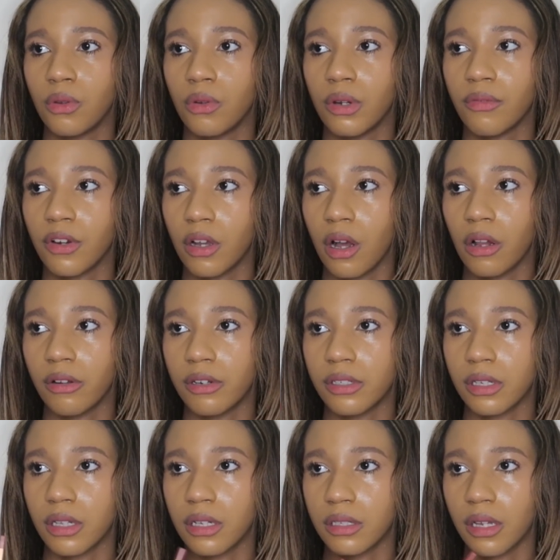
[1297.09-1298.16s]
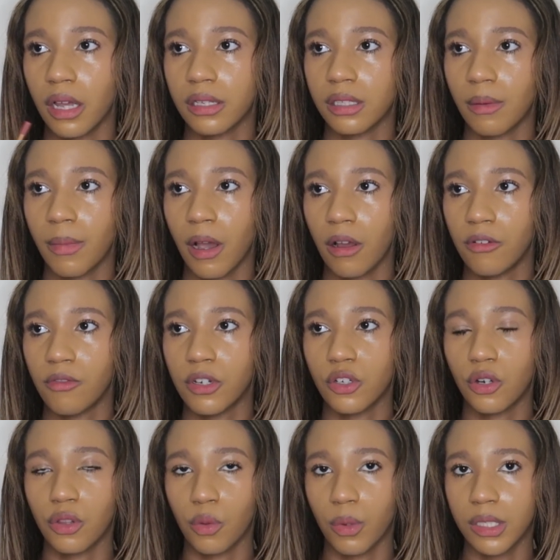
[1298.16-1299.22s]
different colors and then test them out and
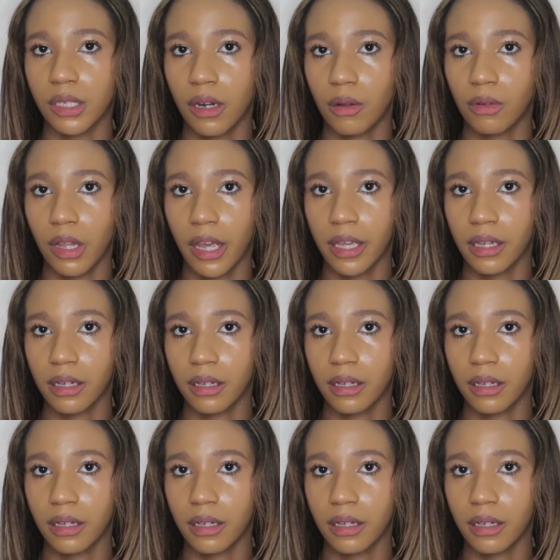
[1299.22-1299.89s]
return the ones I don't like,